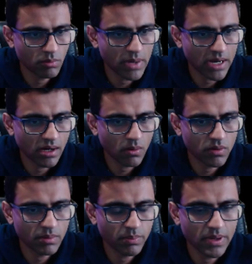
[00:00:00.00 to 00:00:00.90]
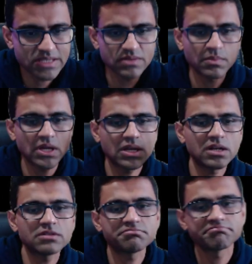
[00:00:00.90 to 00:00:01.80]
background
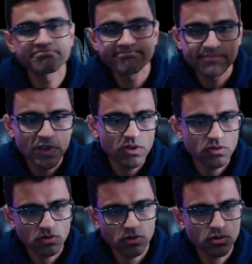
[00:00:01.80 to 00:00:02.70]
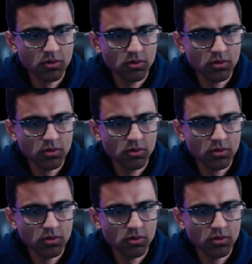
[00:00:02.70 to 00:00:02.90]
replacement so you know